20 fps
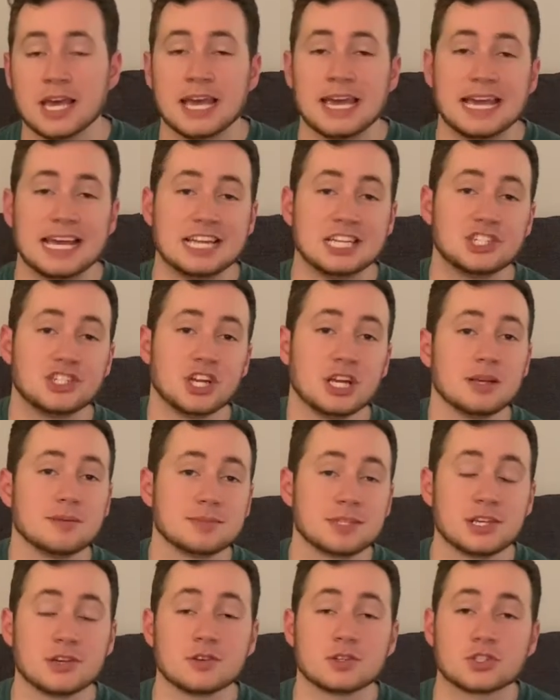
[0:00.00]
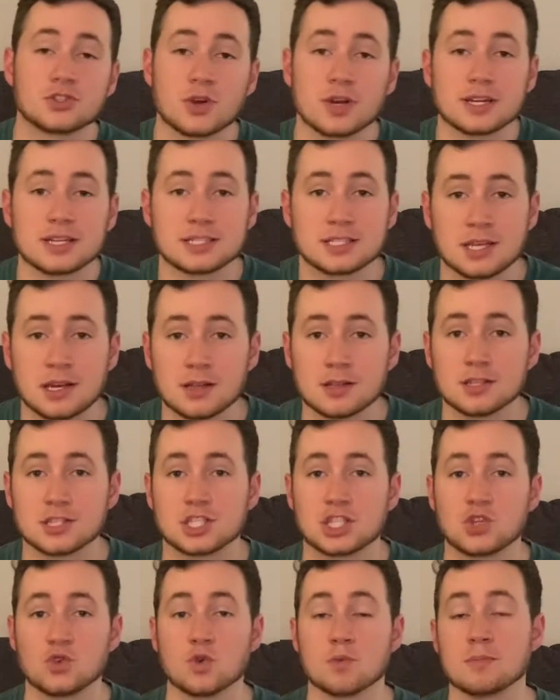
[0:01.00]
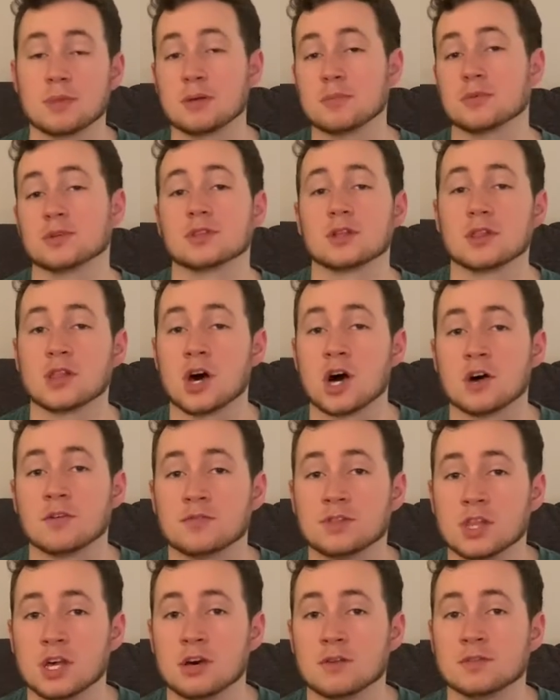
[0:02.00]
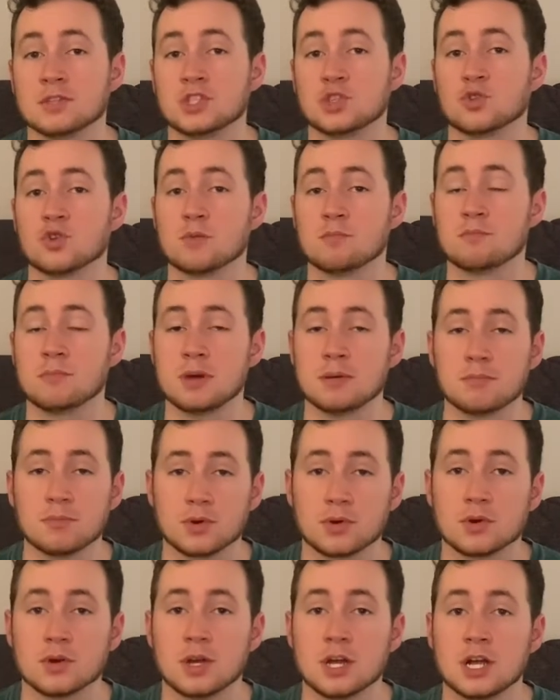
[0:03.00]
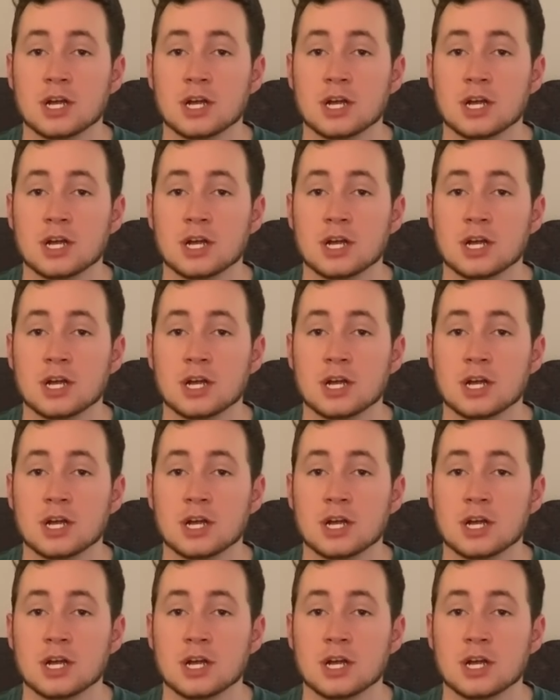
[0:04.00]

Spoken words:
And James here is trying to tell us to remember the law of love and to remember